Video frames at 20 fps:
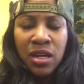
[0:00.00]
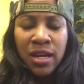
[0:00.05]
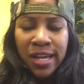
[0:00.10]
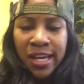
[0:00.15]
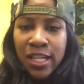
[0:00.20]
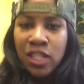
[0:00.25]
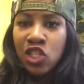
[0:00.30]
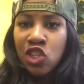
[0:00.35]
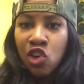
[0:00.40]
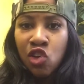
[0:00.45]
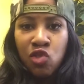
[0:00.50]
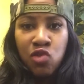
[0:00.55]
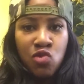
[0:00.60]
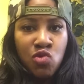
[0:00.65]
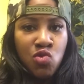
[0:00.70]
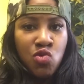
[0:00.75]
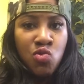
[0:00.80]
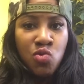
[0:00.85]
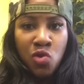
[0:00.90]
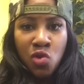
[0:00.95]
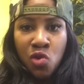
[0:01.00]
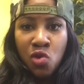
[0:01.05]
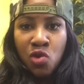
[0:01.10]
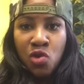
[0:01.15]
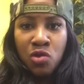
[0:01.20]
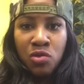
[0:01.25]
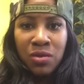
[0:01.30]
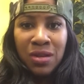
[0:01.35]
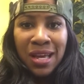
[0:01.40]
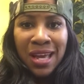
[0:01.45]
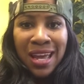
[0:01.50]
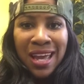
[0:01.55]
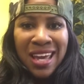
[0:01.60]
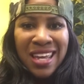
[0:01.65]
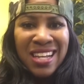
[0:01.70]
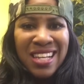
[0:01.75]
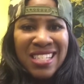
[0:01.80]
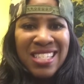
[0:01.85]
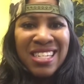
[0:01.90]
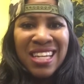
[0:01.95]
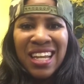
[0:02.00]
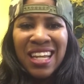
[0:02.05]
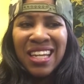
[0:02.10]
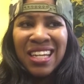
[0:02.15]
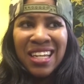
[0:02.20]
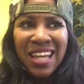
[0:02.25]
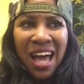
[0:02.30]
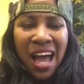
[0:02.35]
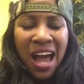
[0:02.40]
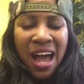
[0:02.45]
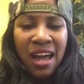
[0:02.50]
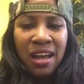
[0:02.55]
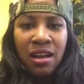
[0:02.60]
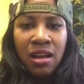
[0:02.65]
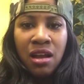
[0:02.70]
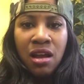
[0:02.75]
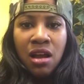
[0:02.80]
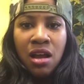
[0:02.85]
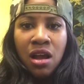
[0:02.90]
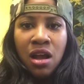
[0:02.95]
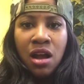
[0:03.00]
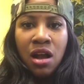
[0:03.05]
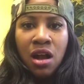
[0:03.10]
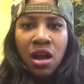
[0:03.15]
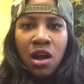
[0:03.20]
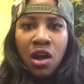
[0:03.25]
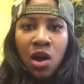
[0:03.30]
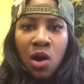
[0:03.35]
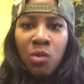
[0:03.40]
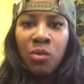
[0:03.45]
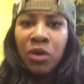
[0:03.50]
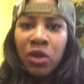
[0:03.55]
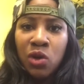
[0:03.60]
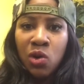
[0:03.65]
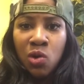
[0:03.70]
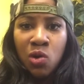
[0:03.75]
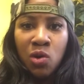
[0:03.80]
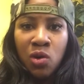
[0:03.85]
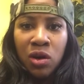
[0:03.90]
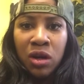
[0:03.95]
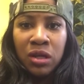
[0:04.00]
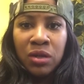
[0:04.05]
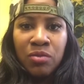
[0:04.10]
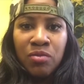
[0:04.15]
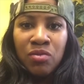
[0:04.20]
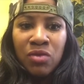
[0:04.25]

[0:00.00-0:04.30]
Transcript: It's a cruel world, and it's a lot going on.